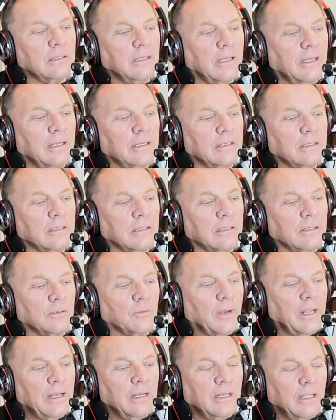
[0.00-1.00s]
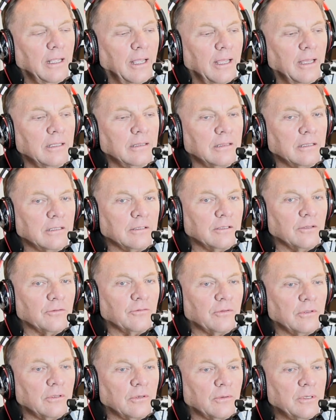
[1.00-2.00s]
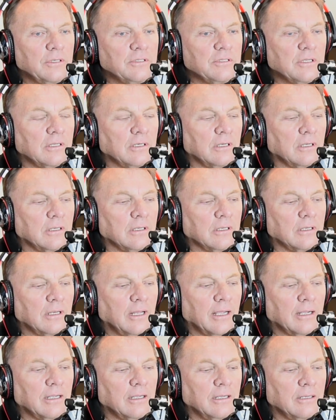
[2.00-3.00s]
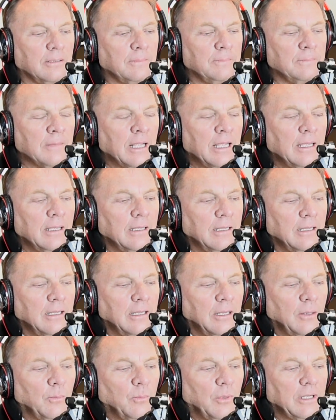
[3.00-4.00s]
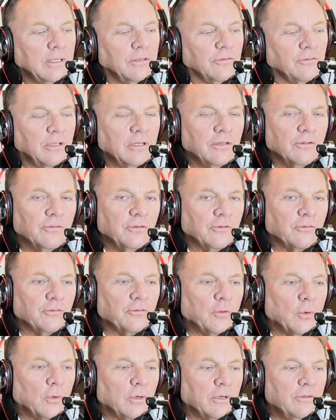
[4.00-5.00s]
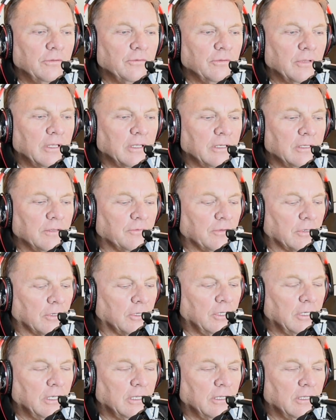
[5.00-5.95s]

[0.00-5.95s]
at Randy at the distillerychannel.com. But send us your stories, and if they're good